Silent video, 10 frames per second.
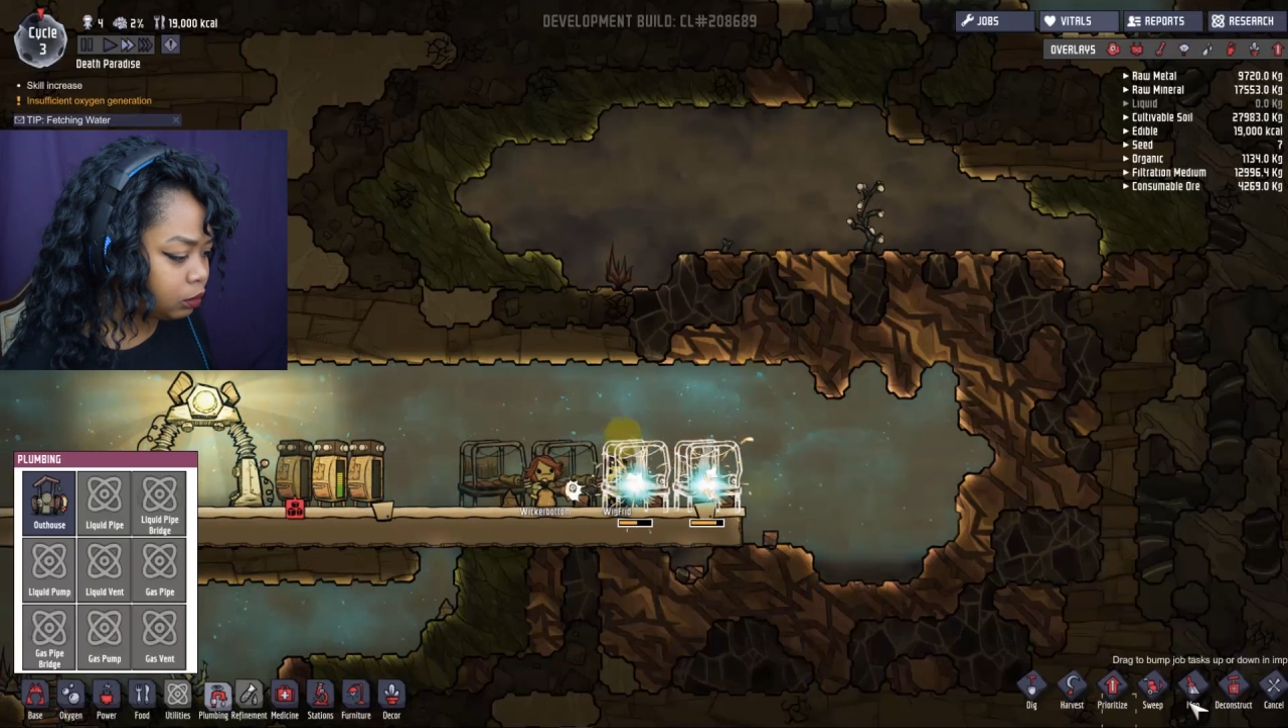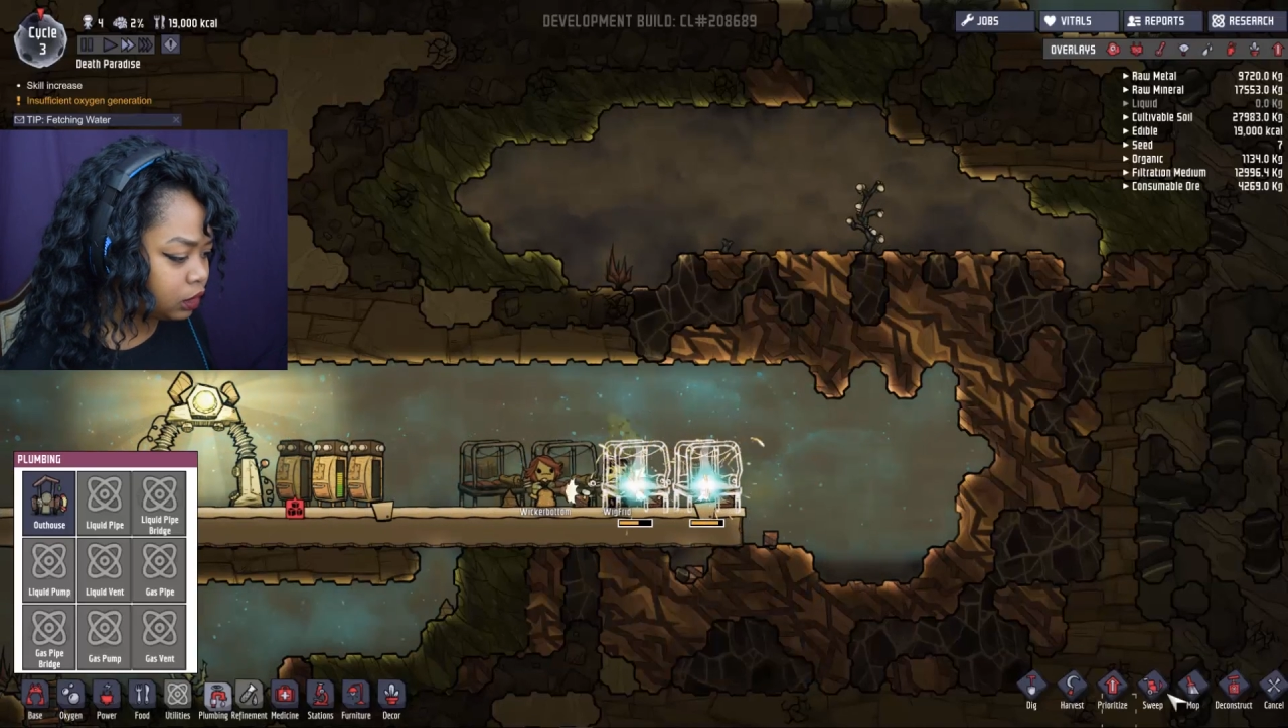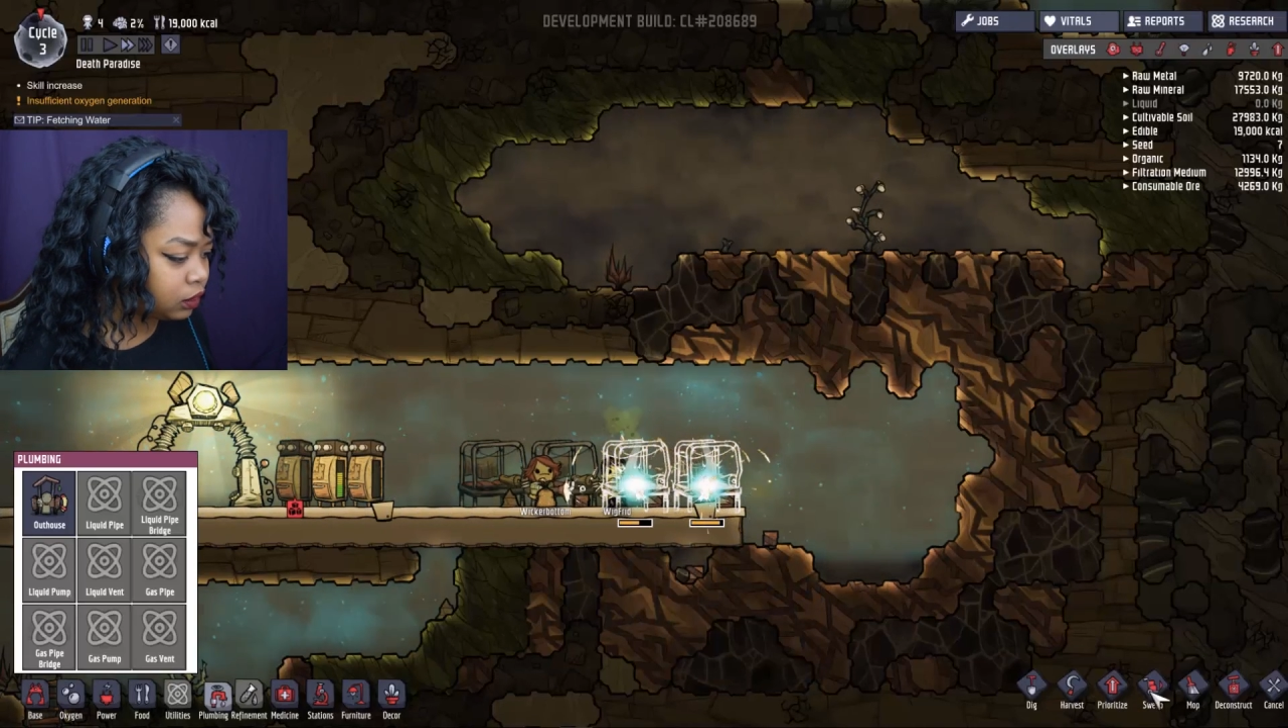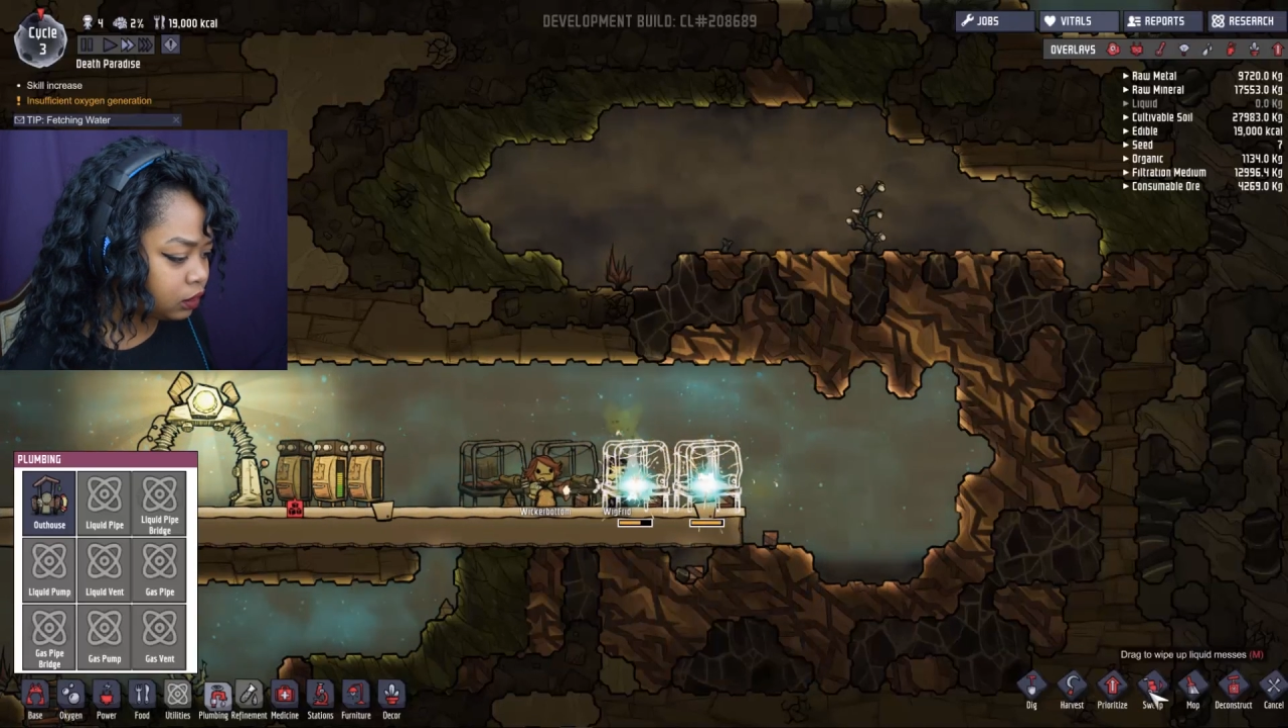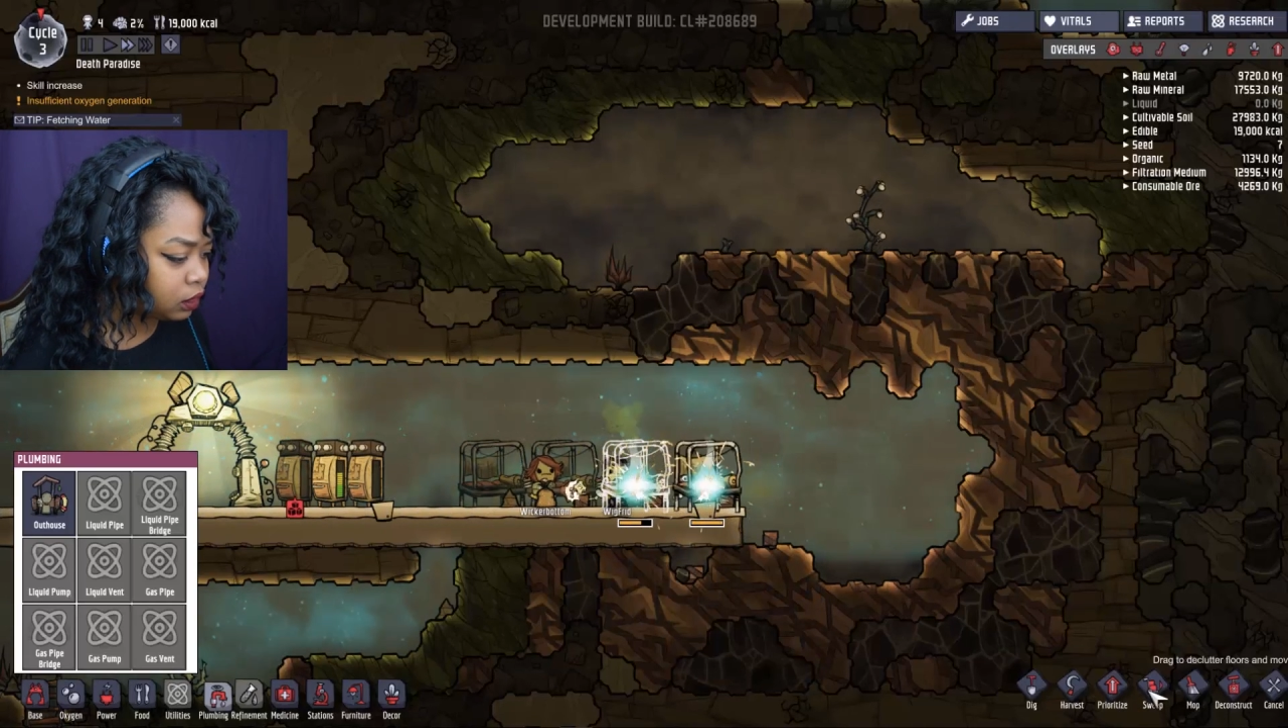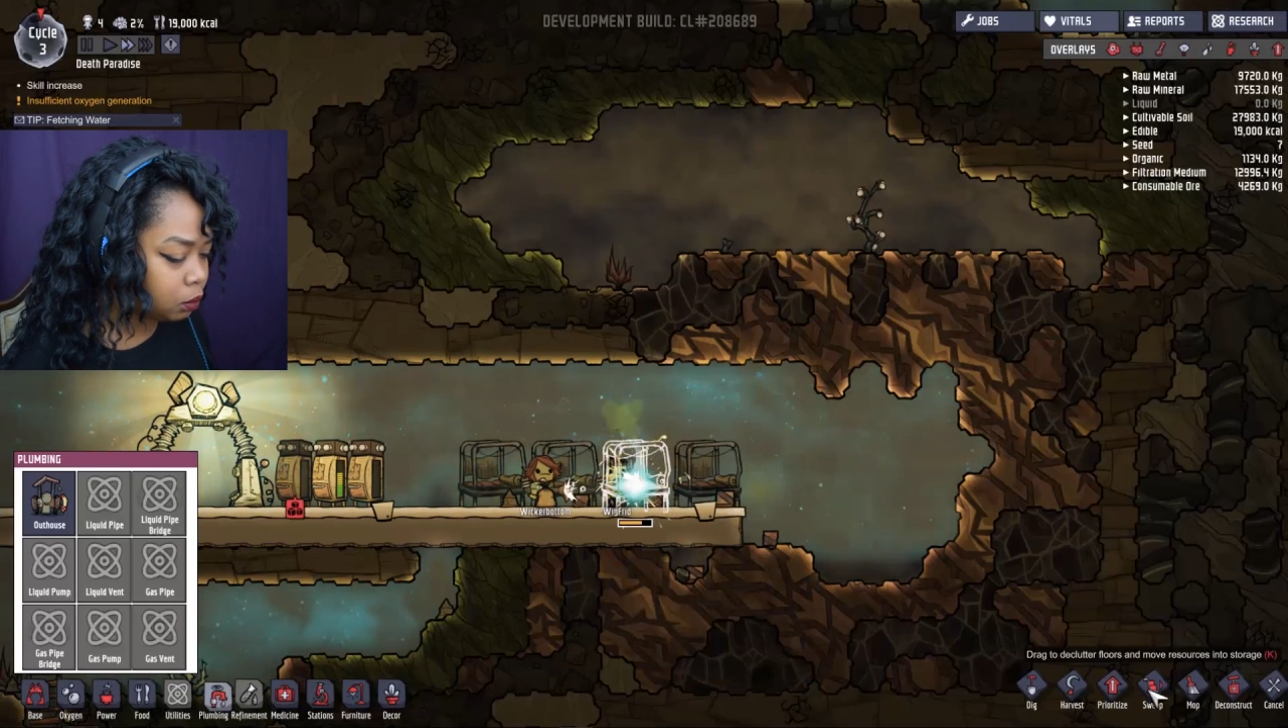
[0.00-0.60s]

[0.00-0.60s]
because it's